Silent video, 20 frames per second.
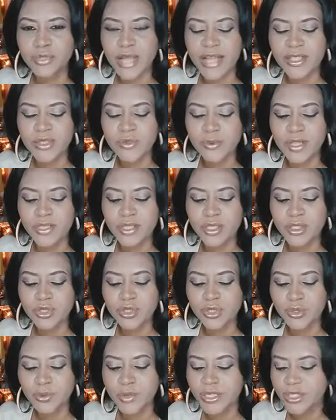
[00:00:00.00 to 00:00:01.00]
That's what the
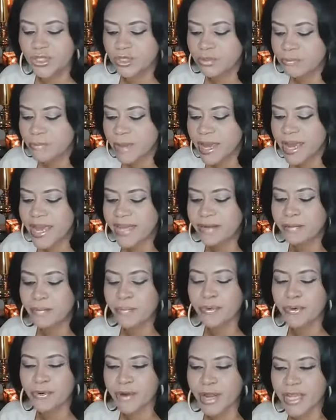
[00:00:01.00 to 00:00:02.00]
Jewish
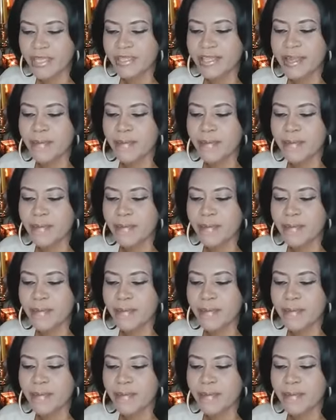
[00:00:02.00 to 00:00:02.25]
men bring.